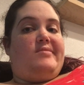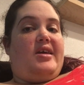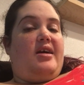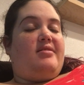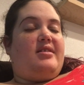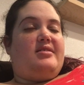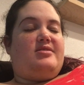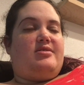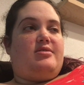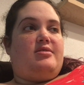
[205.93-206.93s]
yeah,
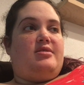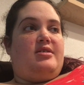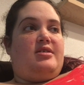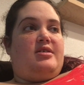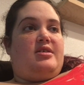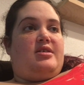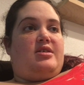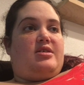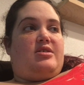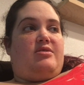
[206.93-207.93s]
things are
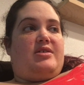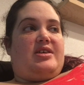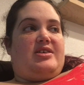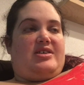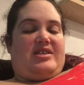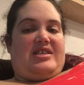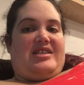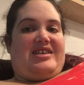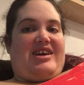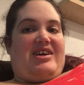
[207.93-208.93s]
going
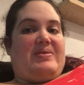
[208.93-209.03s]
good.